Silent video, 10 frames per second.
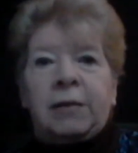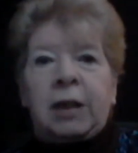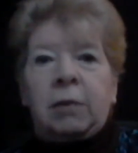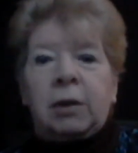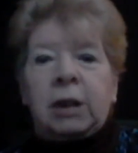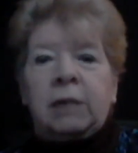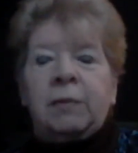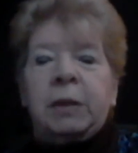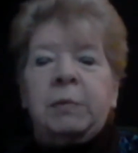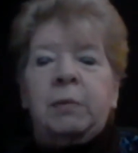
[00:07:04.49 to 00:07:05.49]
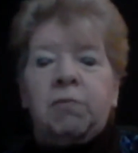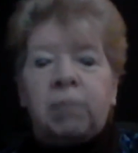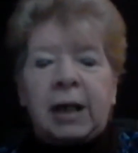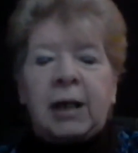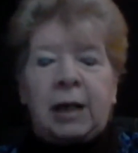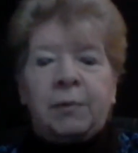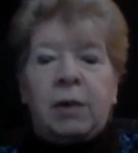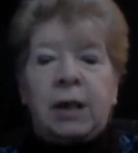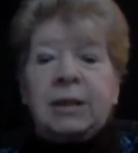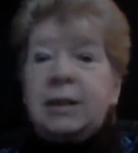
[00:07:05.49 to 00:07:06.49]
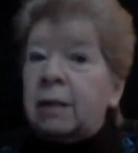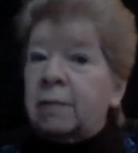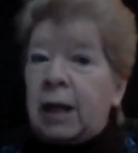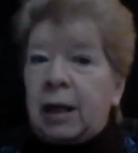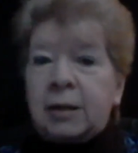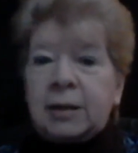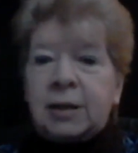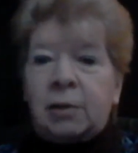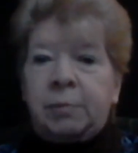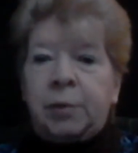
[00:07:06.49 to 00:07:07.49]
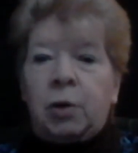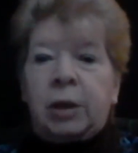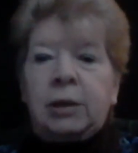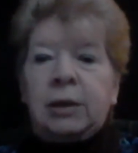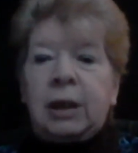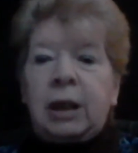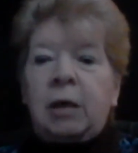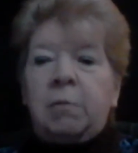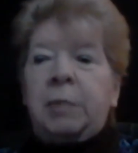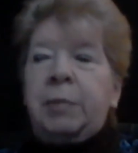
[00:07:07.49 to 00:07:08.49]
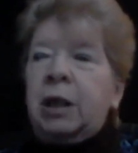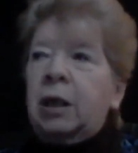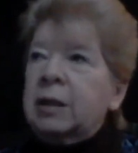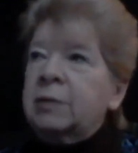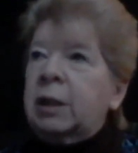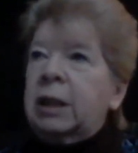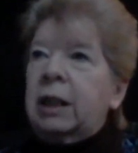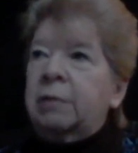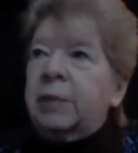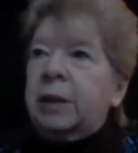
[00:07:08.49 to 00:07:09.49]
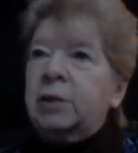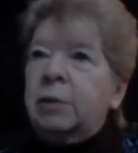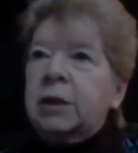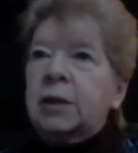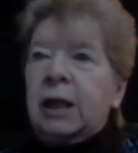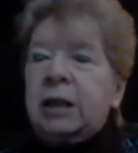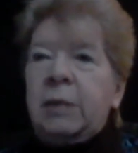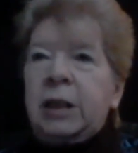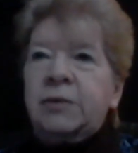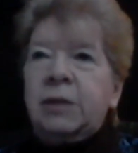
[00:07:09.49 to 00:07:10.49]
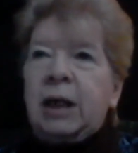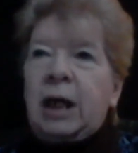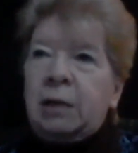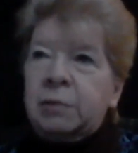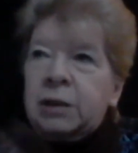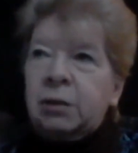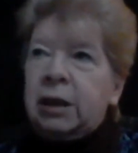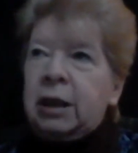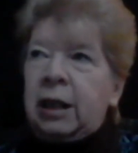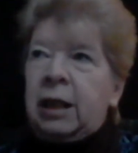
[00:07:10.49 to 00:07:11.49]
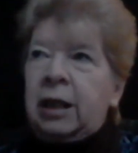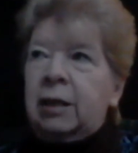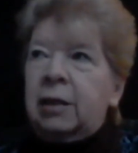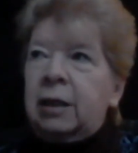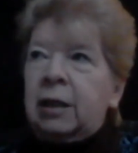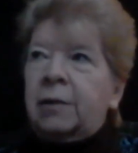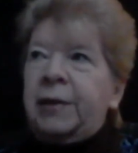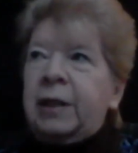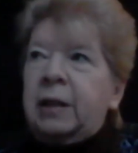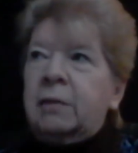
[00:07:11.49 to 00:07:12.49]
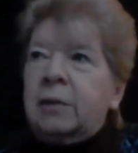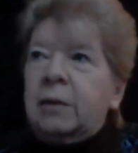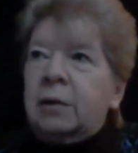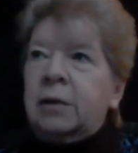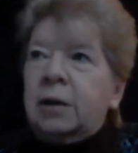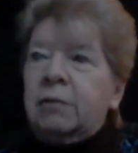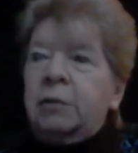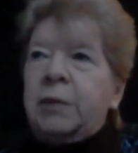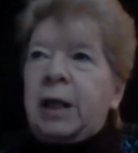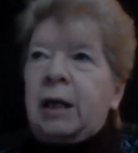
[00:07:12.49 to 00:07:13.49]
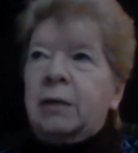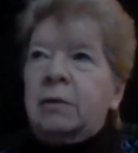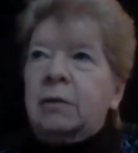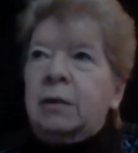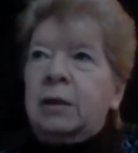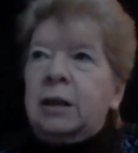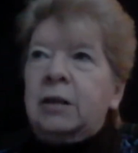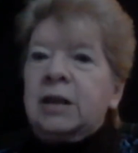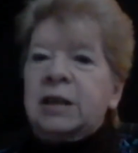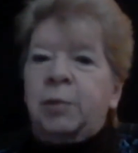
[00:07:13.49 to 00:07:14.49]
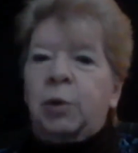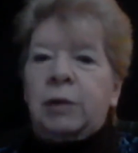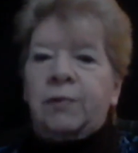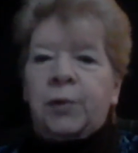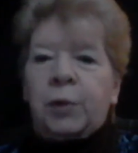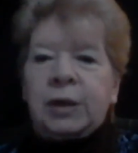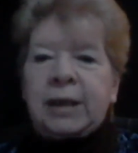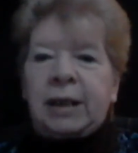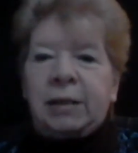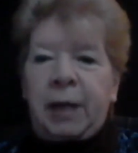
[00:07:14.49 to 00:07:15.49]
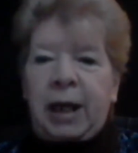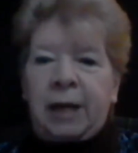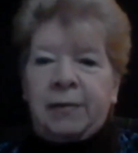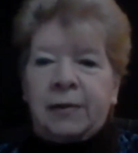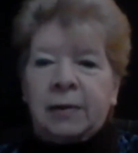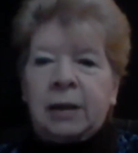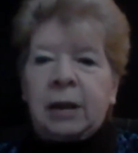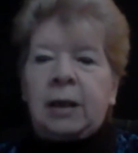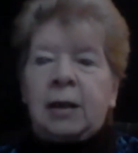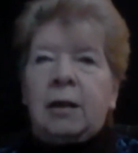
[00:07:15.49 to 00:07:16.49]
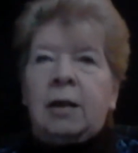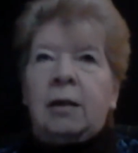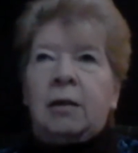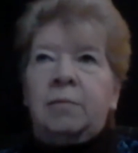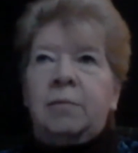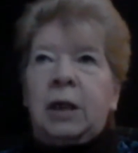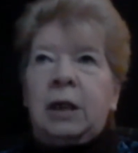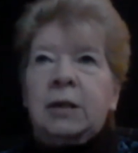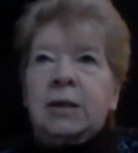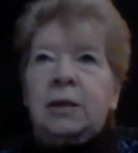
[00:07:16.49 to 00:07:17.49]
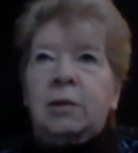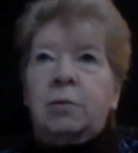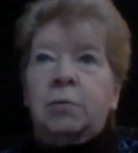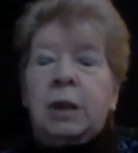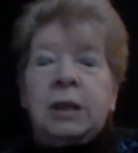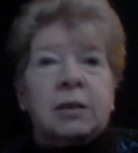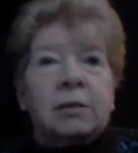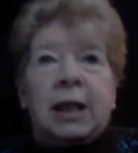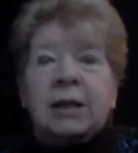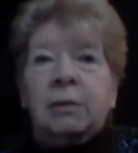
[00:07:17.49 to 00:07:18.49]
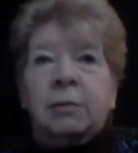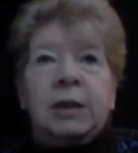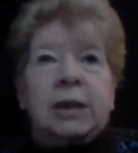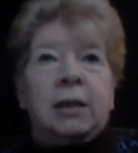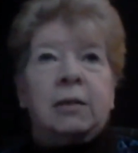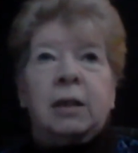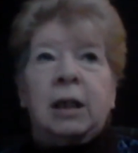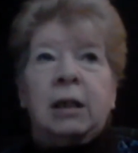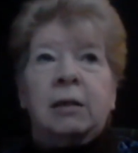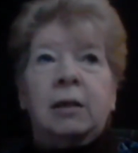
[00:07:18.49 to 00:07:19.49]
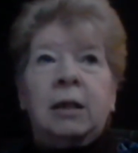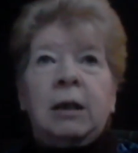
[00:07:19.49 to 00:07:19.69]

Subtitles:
They were looking for people right out of crisis, and that is so important. But because we had been doing the documentary, I was looking at the group that needed the support further down the path. And so that's what we did. And